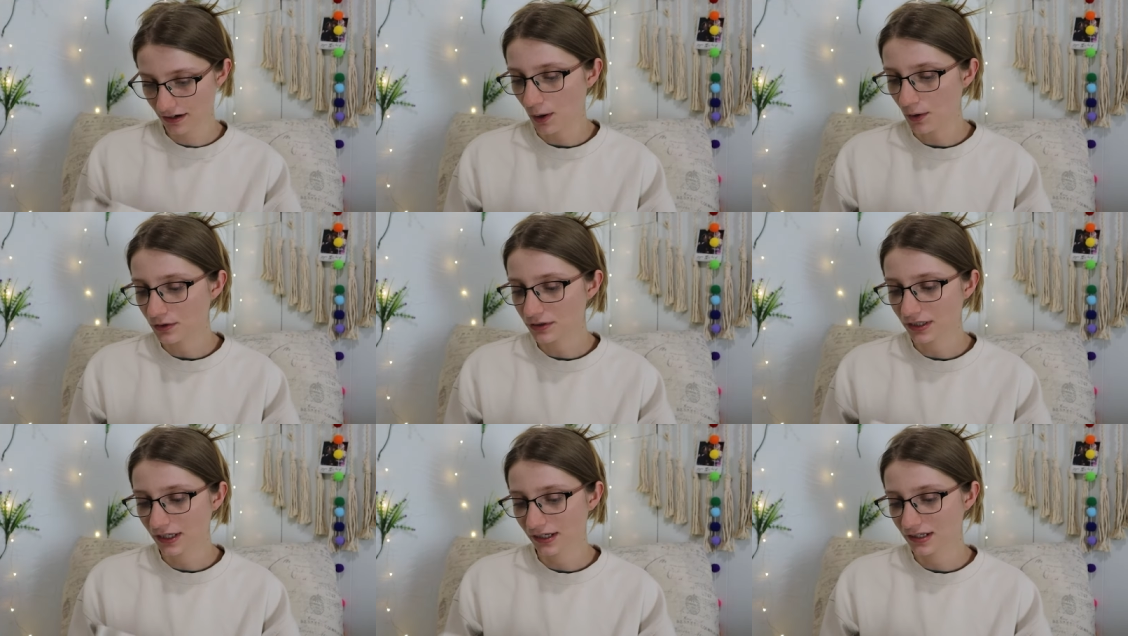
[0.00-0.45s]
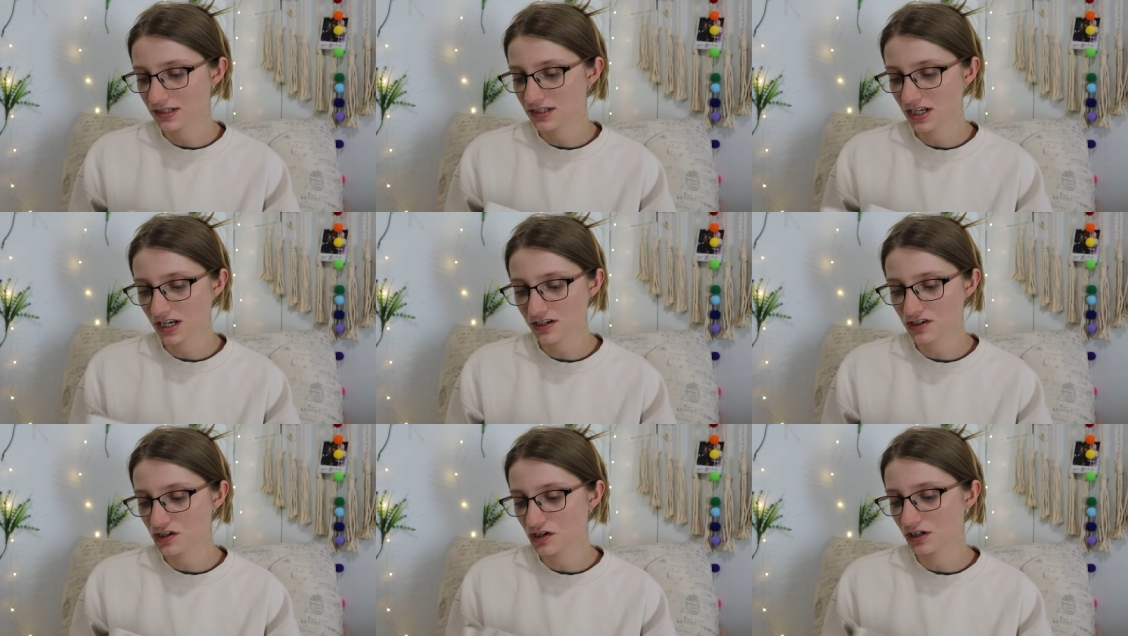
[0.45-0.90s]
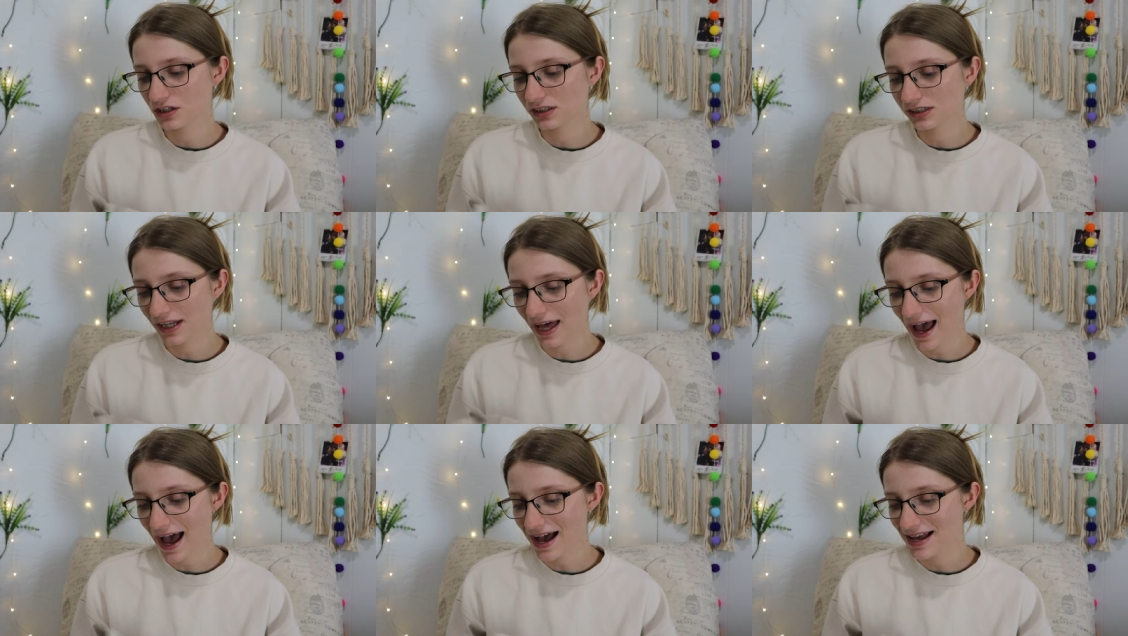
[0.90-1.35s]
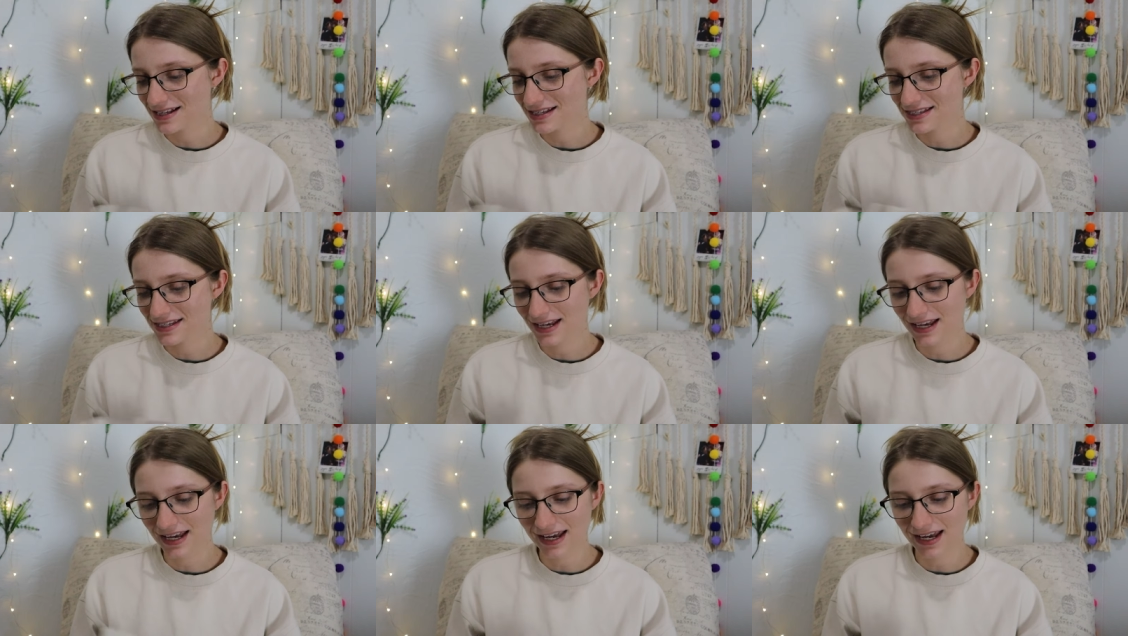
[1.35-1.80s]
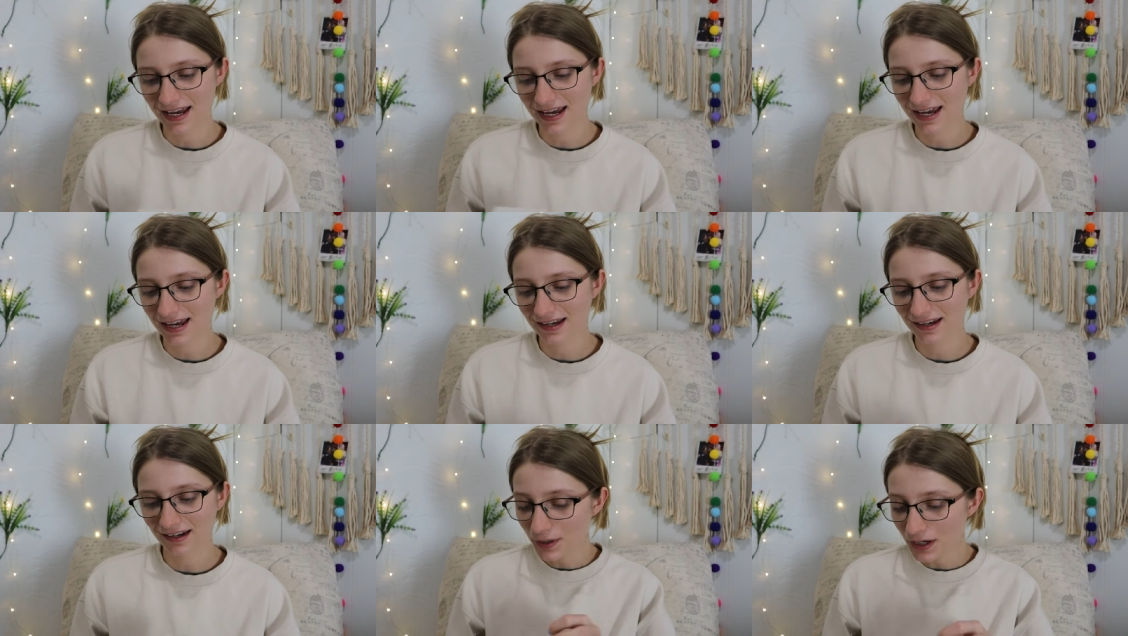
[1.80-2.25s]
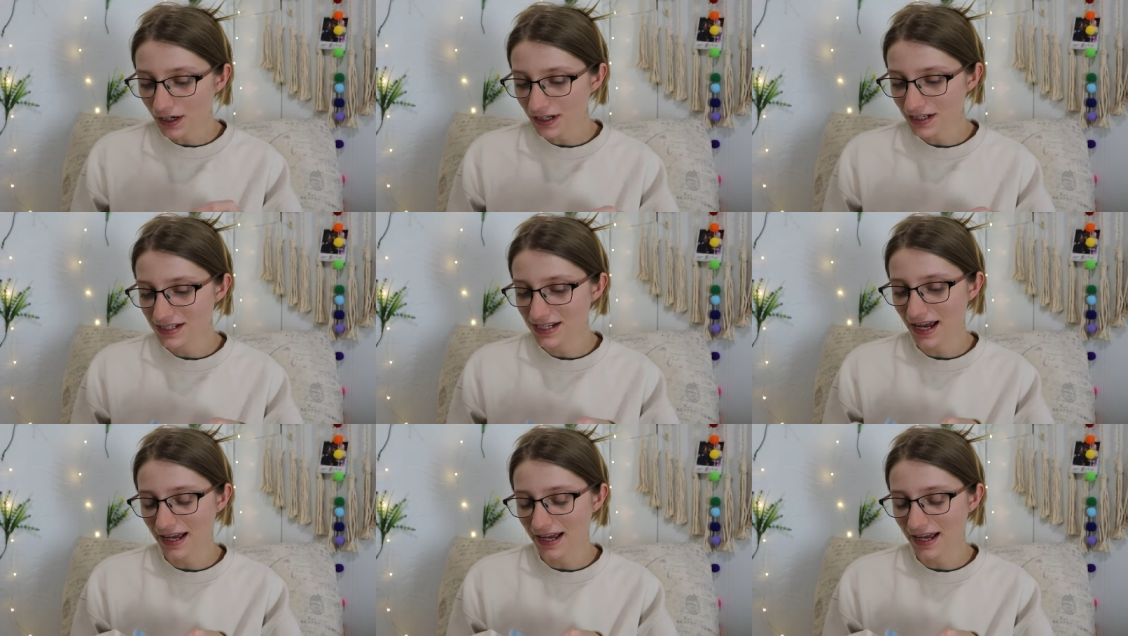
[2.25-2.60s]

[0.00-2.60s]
both like such classic books.